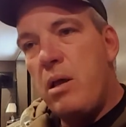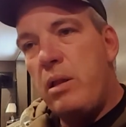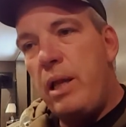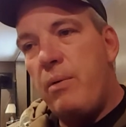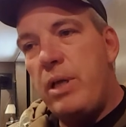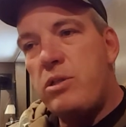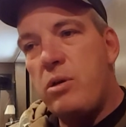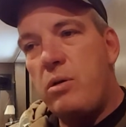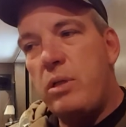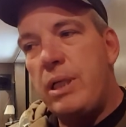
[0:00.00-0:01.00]
Well, anyway,
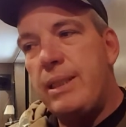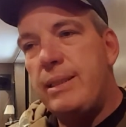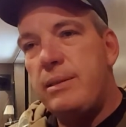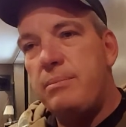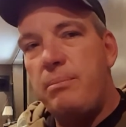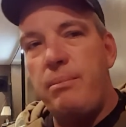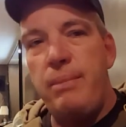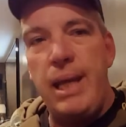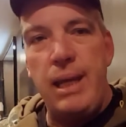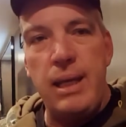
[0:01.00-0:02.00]
so
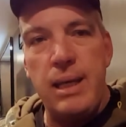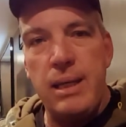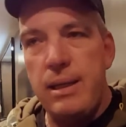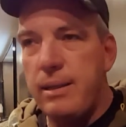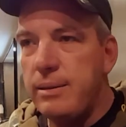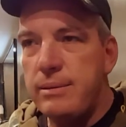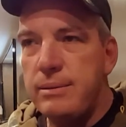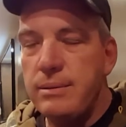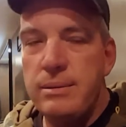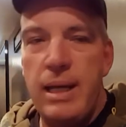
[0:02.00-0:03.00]
me,
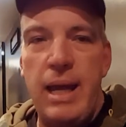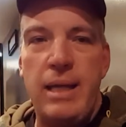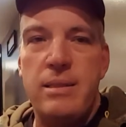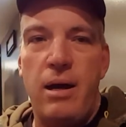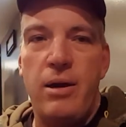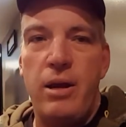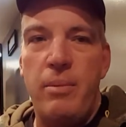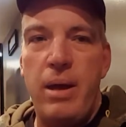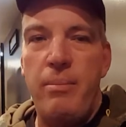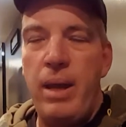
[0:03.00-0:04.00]
I hate talking
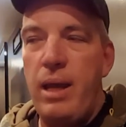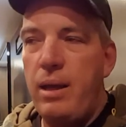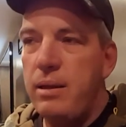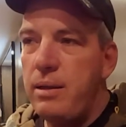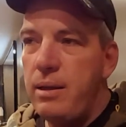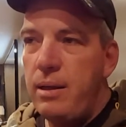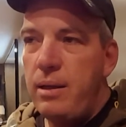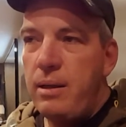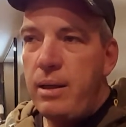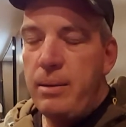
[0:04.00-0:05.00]
about me,
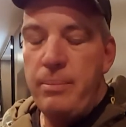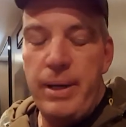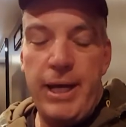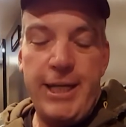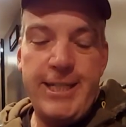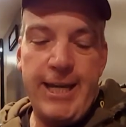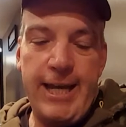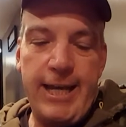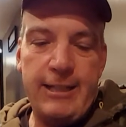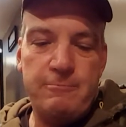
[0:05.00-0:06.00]
but
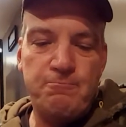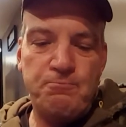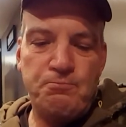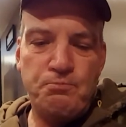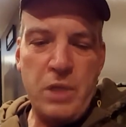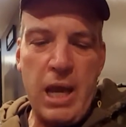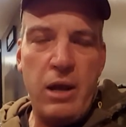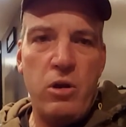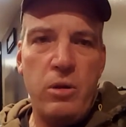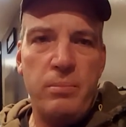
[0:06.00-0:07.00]
I
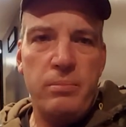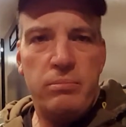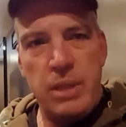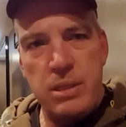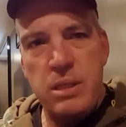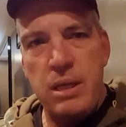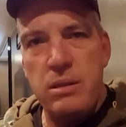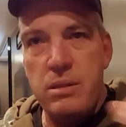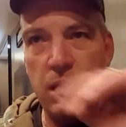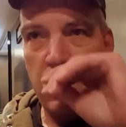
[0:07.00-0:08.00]
grew up, like I said,
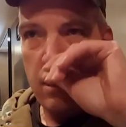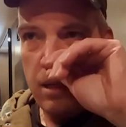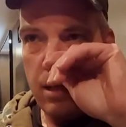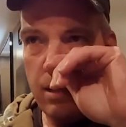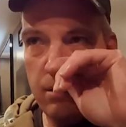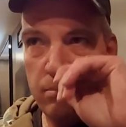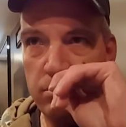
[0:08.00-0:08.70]
in